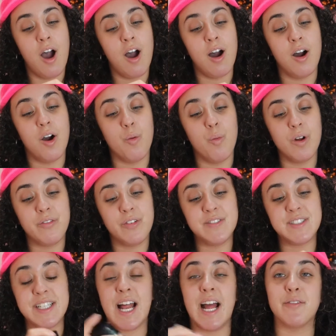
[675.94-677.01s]

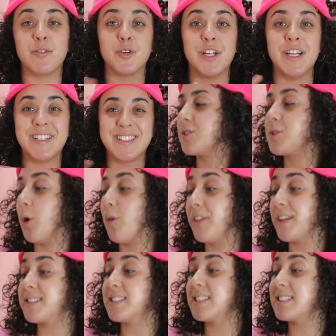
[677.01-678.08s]
115 Ivory. So
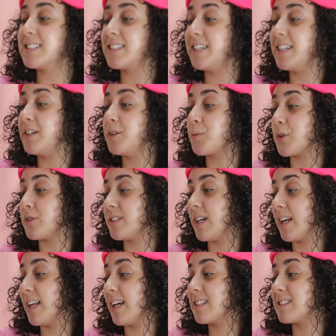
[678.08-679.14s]
this is the Real
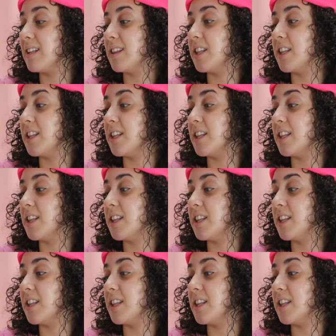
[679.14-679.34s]
Techniques